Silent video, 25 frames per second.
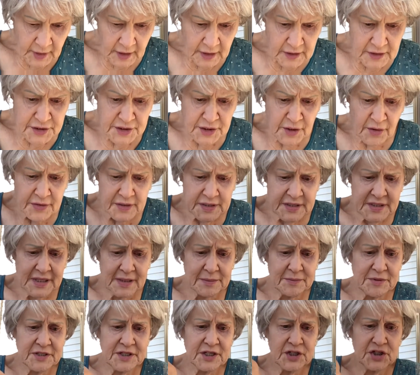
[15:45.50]
So this I'm
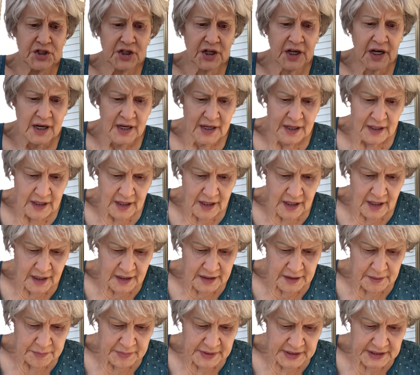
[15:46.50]
stitching on
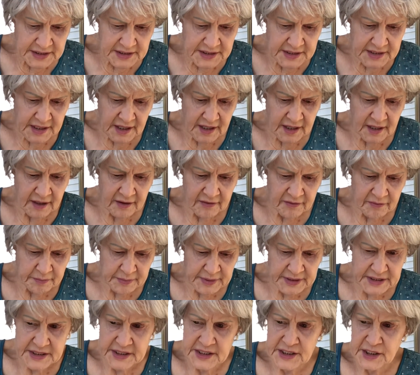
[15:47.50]
a piece of
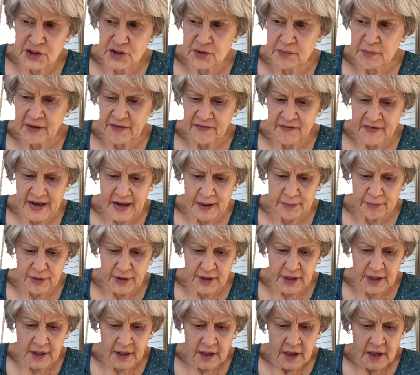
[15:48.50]
Be Stitch Me
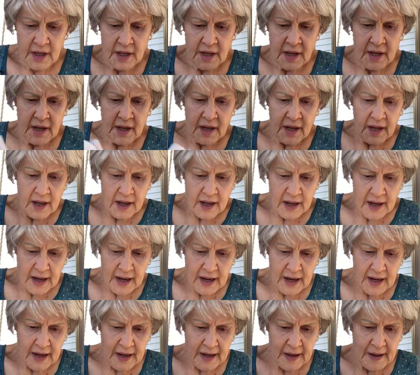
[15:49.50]
fabric.
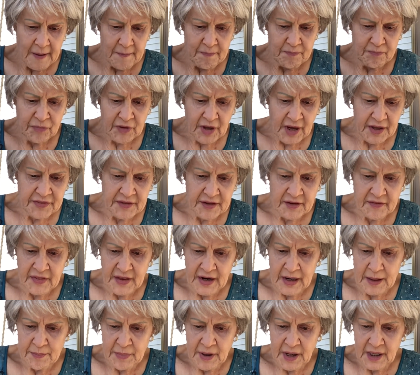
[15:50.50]
I think that
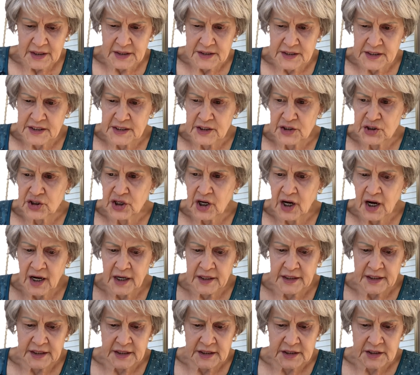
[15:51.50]
I bought at
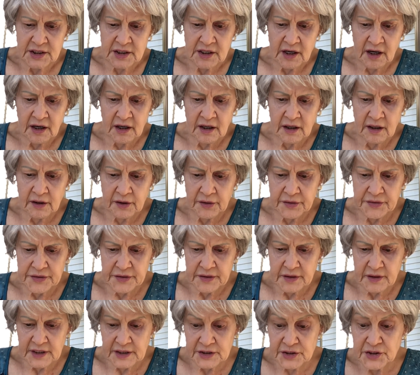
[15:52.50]
StitchCon, and
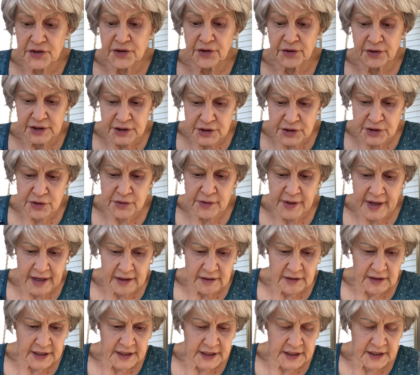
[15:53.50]
it's 32
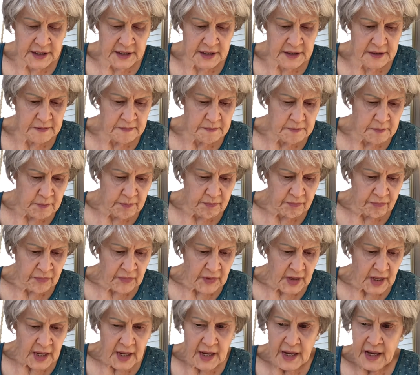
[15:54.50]
count linen,
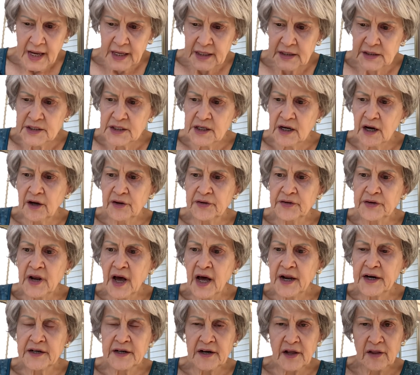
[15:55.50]
and it's called
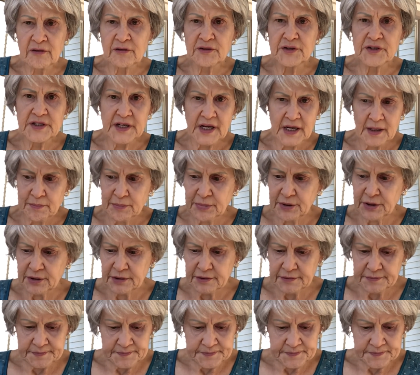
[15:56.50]
Not Another Sampler.